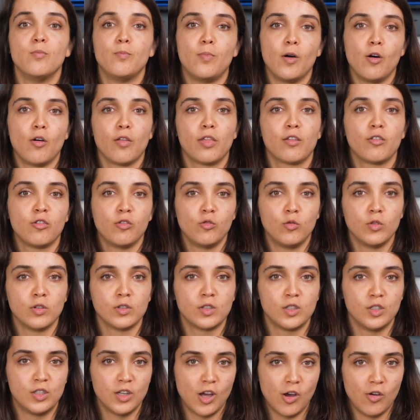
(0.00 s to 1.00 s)
both
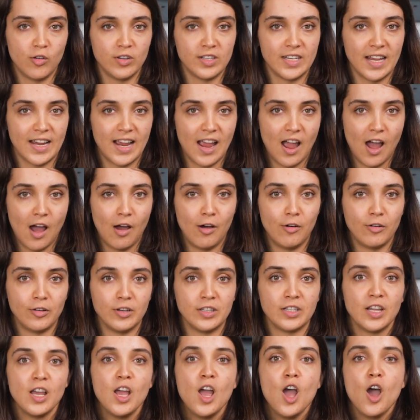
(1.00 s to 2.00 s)
tools don't
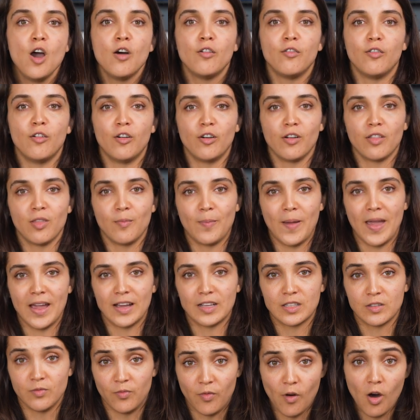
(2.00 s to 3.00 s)
account for the
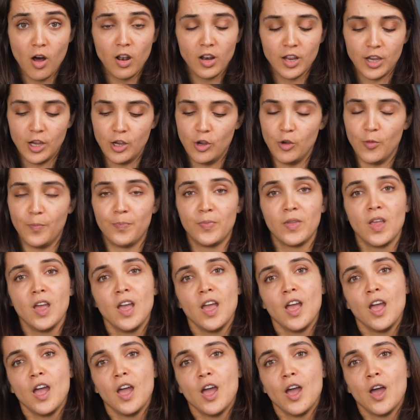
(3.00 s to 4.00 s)
bag's volume,
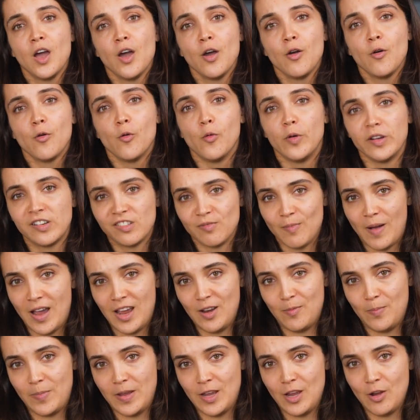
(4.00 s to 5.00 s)
which
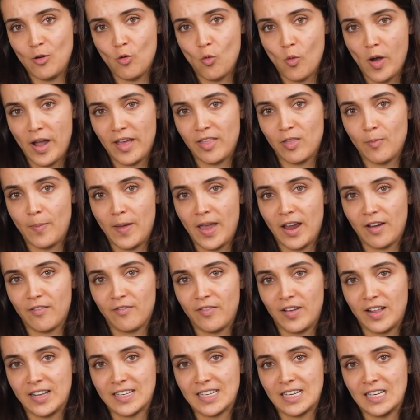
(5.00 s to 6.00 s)
might be why the bag
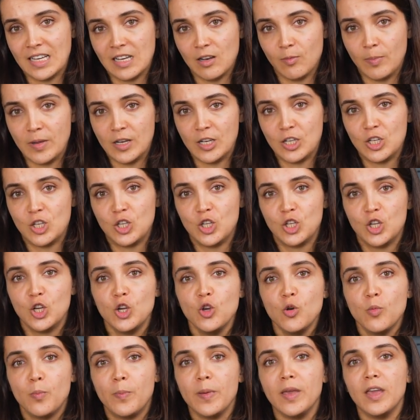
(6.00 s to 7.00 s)
felt a little bit
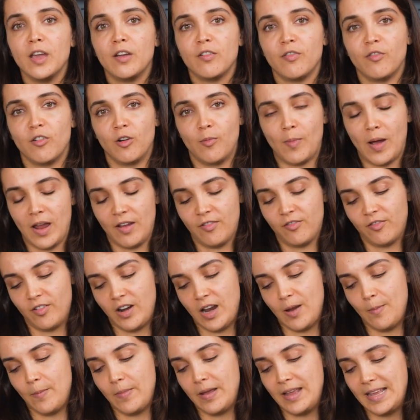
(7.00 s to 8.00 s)
too big for my
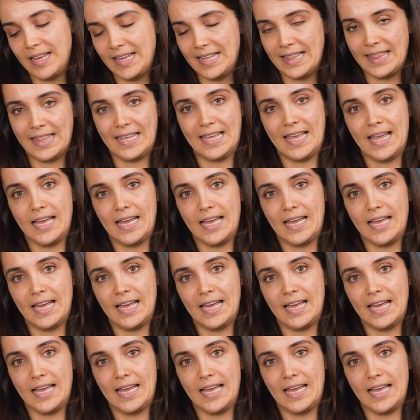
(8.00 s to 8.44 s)
frame in the